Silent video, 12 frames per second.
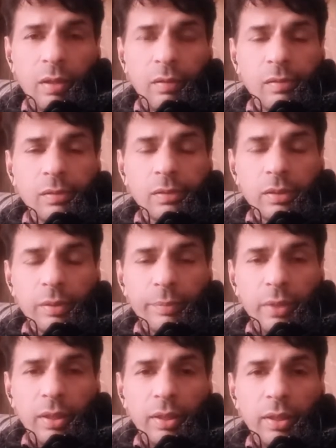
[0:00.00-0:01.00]

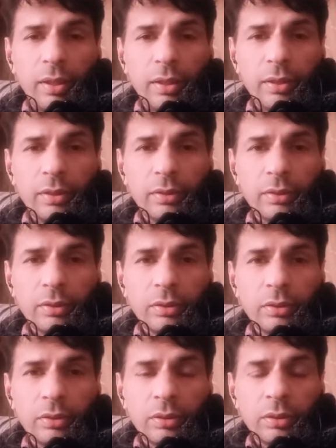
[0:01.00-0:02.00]
Similarly,
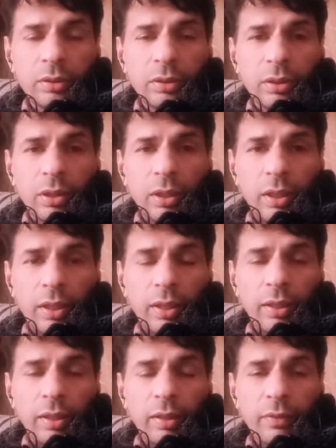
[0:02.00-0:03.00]

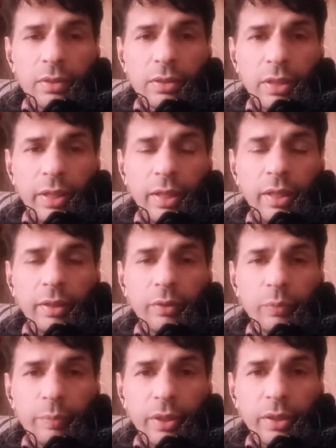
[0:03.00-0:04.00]
Garkil was ranting to
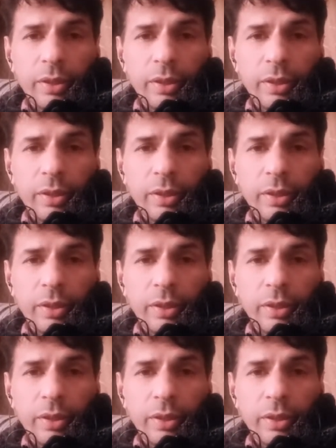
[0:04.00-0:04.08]
me.